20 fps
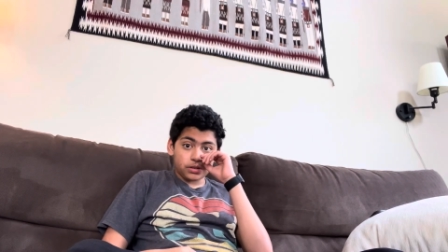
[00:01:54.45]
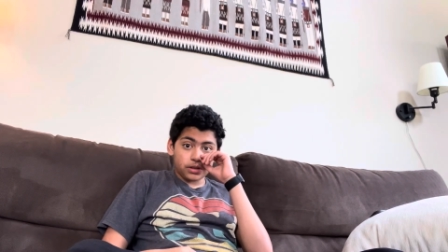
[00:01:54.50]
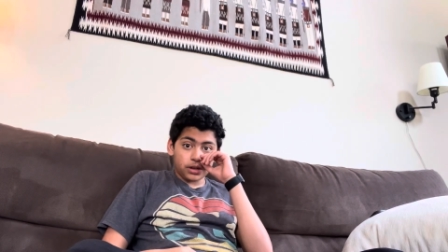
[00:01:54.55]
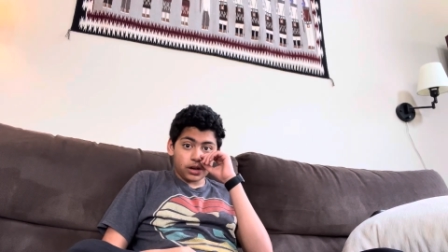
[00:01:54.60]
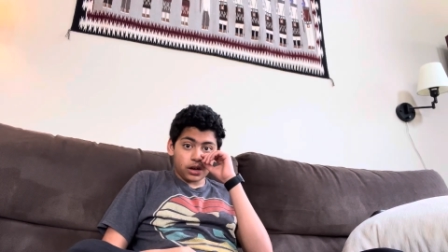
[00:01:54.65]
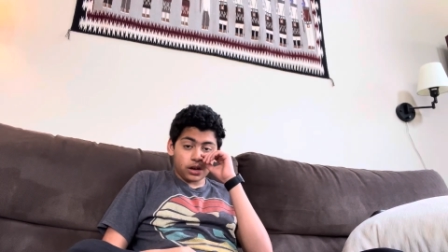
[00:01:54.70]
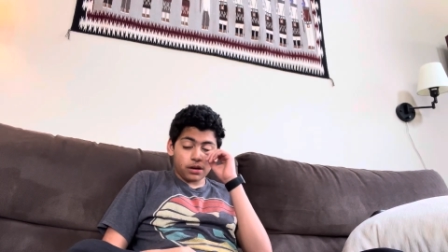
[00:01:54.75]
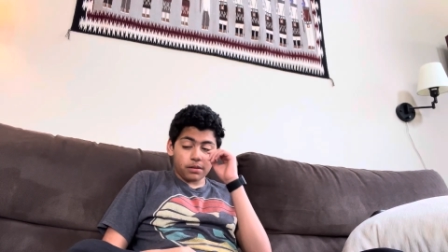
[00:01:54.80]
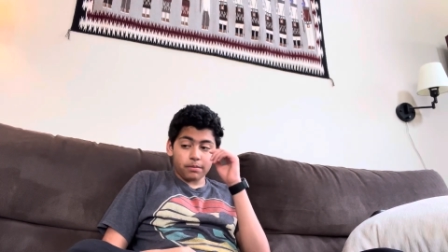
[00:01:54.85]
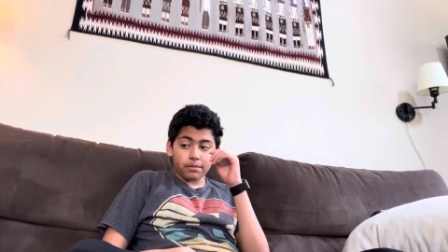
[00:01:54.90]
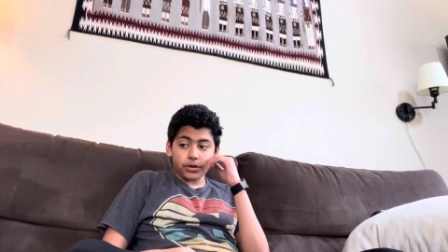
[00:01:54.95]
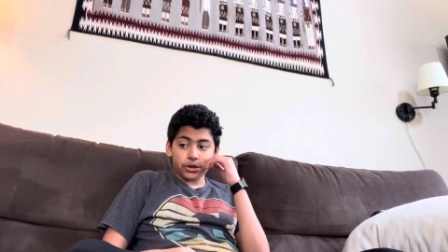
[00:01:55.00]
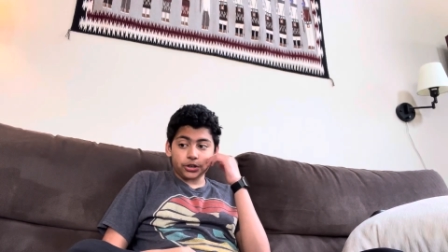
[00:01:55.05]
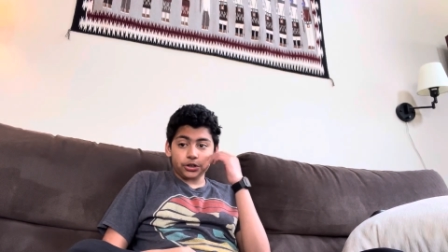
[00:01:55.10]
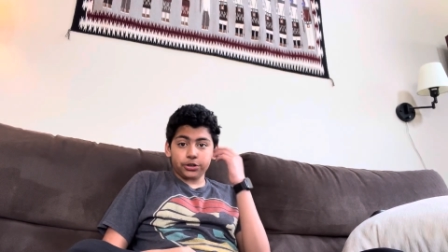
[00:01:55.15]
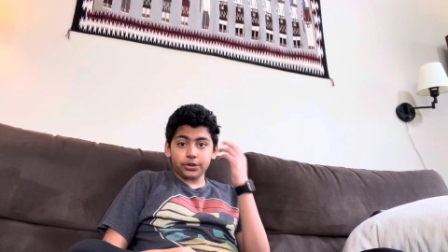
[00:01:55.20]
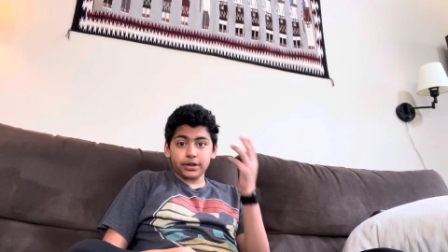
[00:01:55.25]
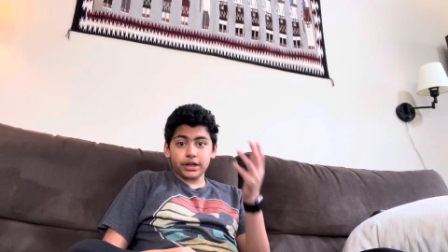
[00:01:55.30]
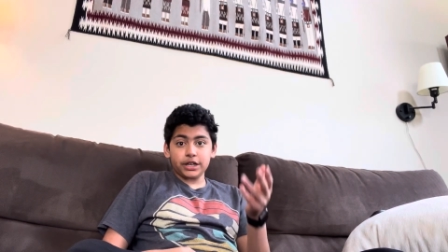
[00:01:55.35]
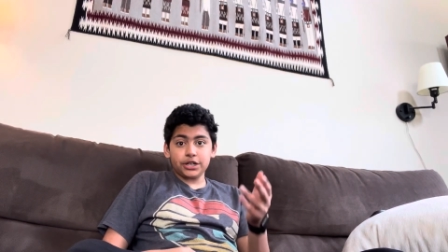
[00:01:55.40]
um, their
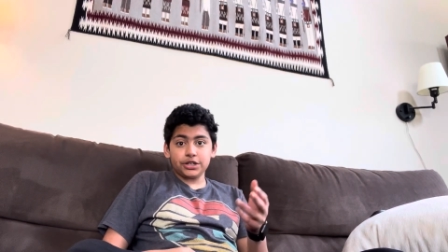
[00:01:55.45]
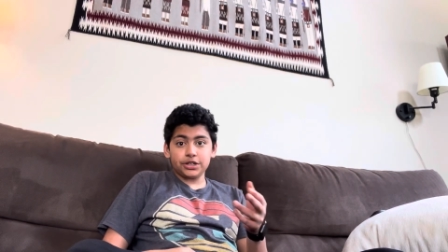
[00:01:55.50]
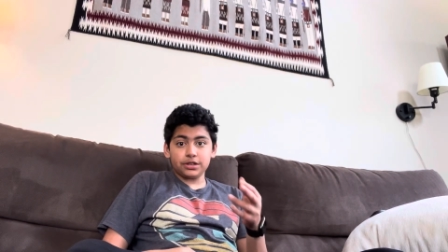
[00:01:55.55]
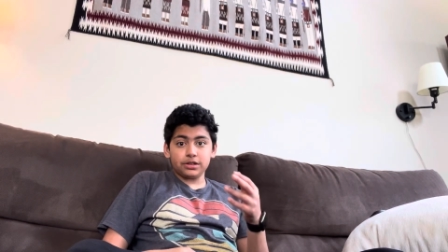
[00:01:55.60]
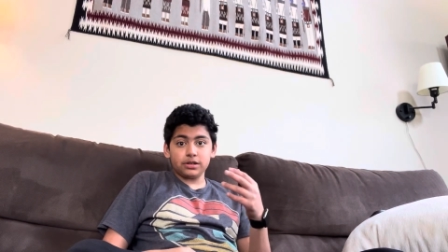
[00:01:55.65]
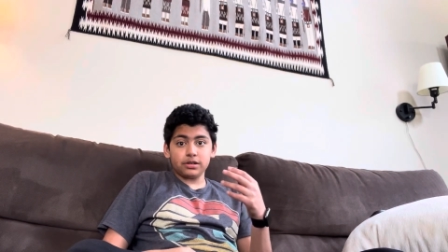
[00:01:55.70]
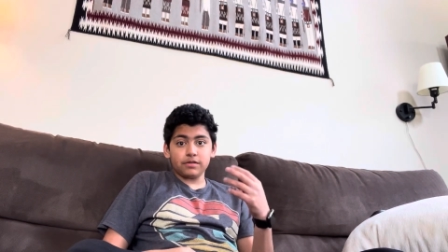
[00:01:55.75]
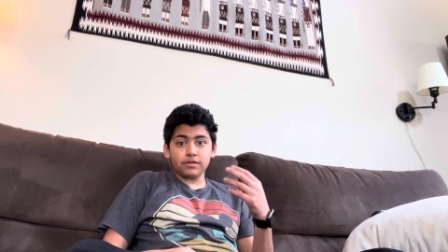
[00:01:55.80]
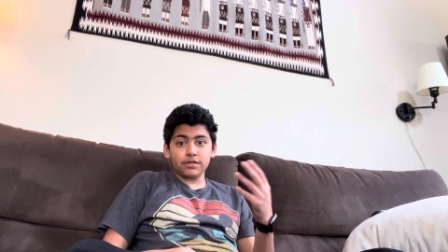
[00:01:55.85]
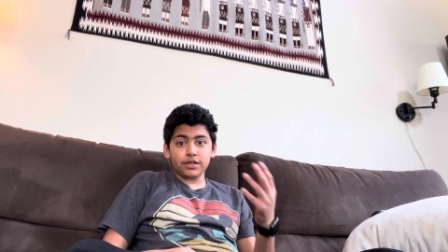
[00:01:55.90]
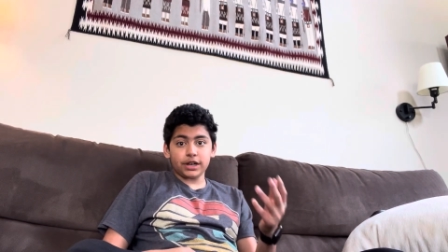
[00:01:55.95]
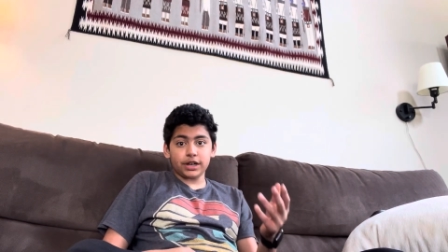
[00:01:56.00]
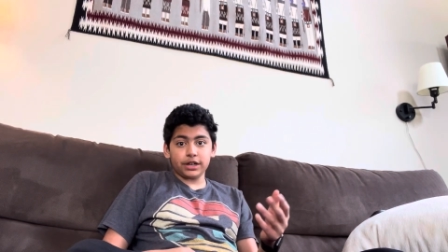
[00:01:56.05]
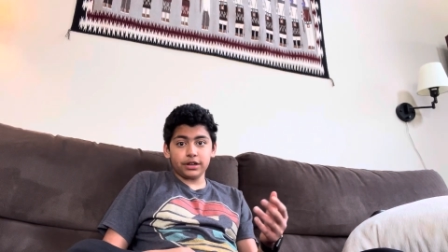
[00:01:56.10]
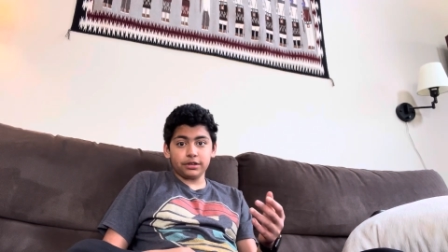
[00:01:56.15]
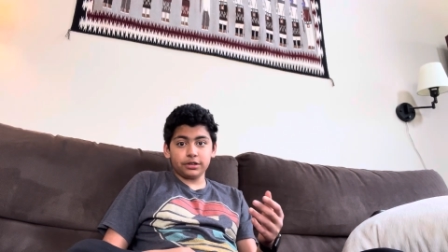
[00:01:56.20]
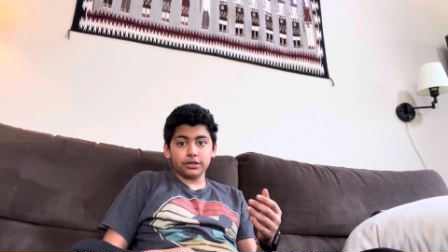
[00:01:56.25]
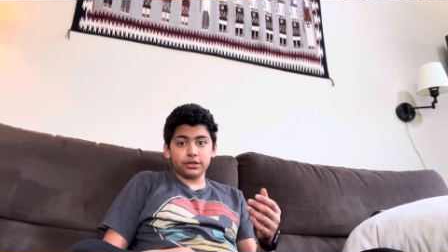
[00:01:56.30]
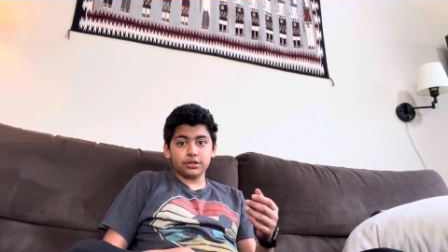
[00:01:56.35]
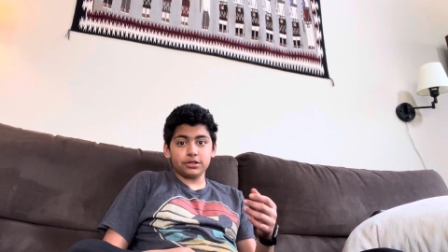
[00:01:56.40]
creations of the
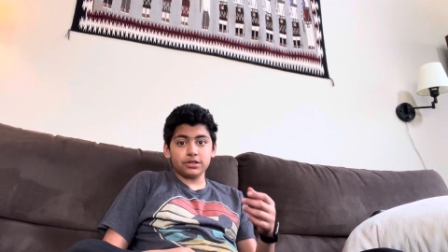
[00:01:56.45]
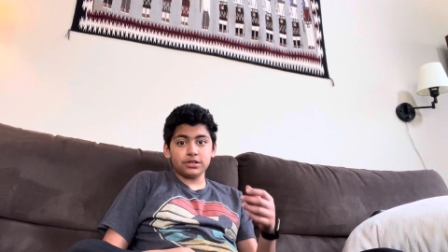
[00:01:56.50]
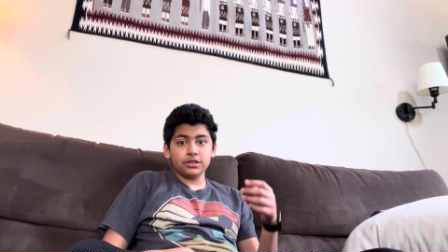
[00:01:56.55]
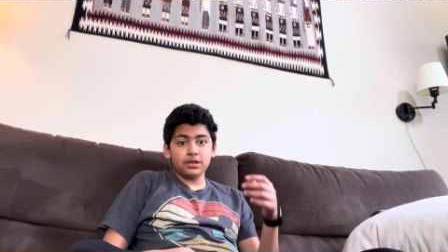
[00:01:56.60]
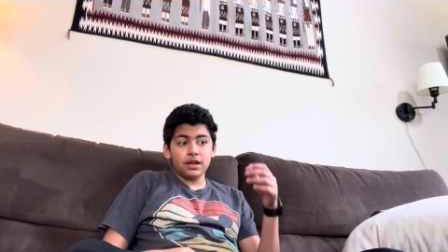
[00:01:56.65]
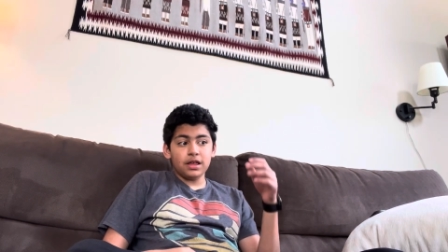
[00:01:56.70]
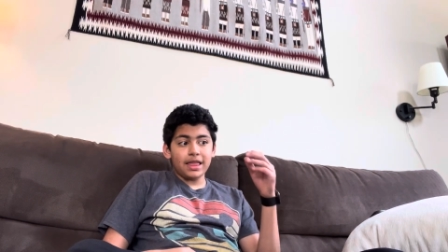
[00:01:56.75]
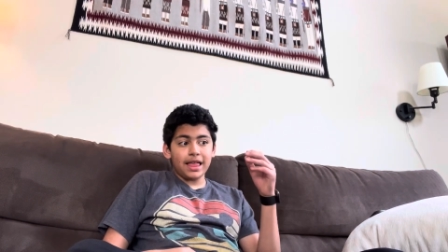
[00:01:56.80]
characters